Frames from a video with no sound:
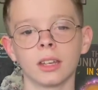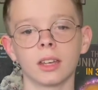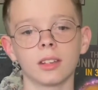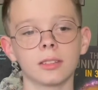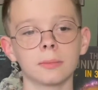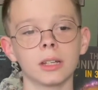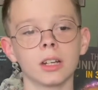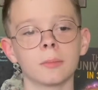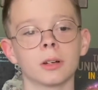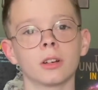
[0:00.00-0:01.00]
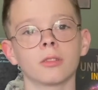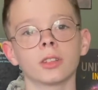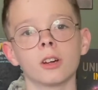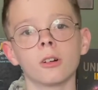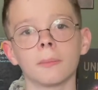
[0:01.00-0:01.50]
and is made up of
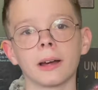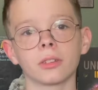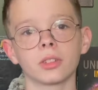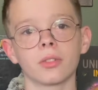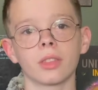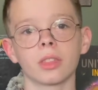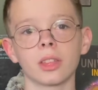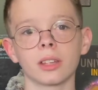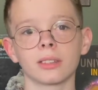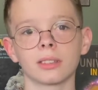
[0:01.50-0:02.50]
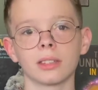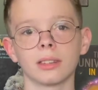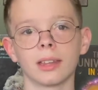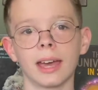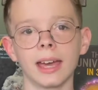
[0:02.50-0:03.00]
low amounts of the things
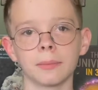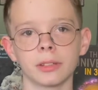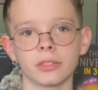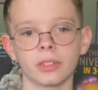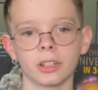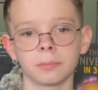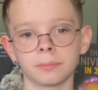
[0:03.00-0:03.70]
in the atmosphere.